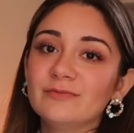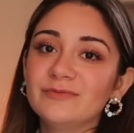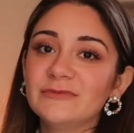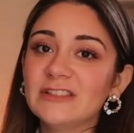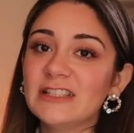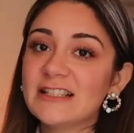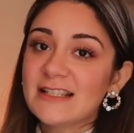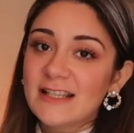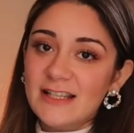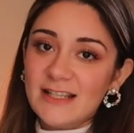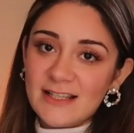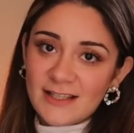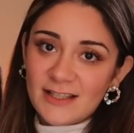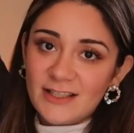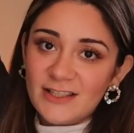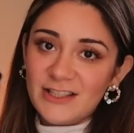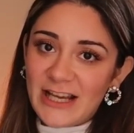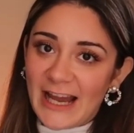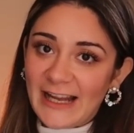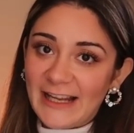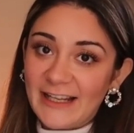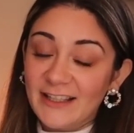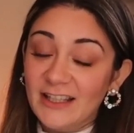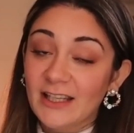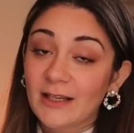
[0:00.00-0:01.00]
this is the
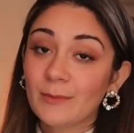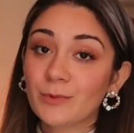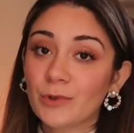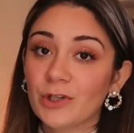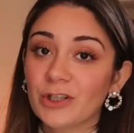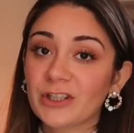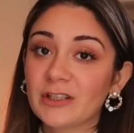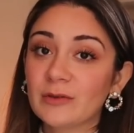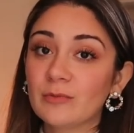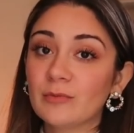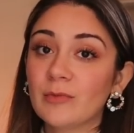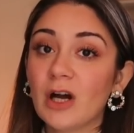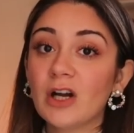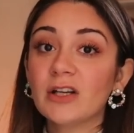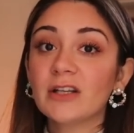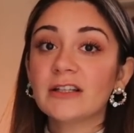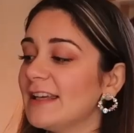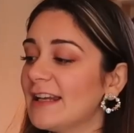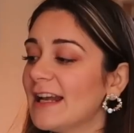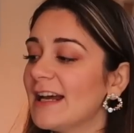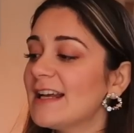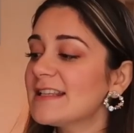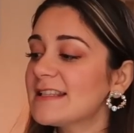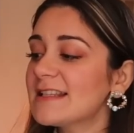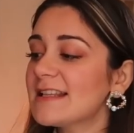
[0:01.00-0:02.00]
jacket that I'm talking about. It
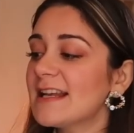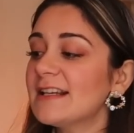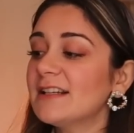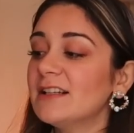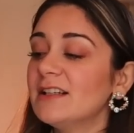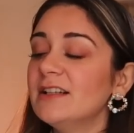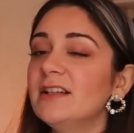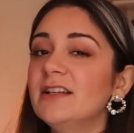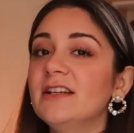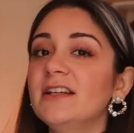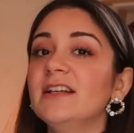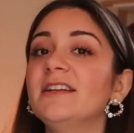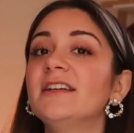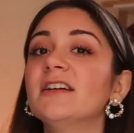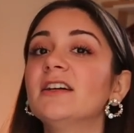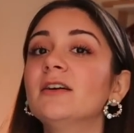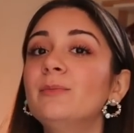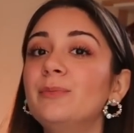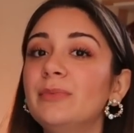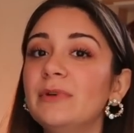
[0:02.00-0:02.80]
has like a heater